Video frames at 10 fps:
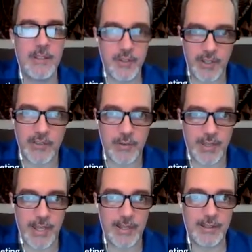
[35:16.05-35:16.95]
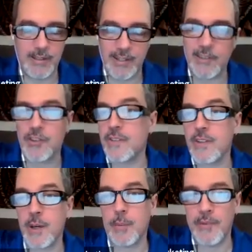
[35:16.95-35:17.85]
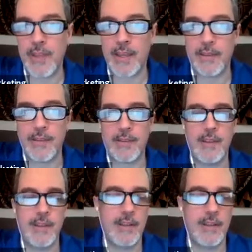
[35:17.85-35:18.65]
just for that. It takes just a couple seconds.